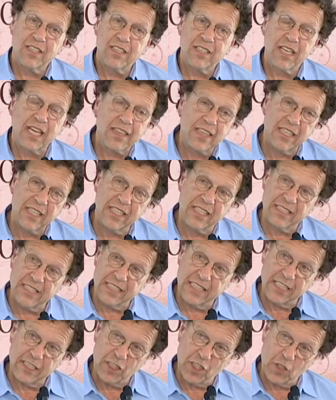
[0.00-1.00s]
nothing gets
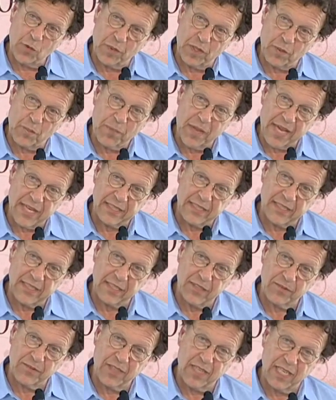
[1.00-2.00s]
easier with the
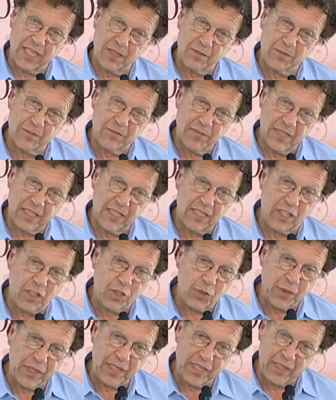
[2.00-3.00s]
passing of time,
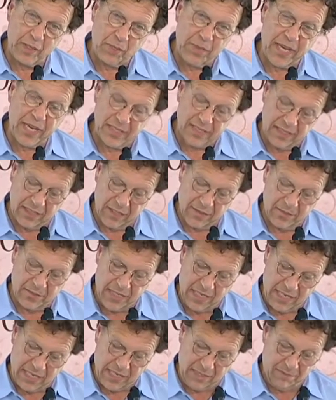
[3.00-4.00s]
including the passing of
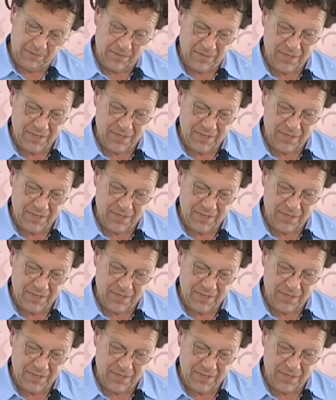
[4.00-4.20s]
time.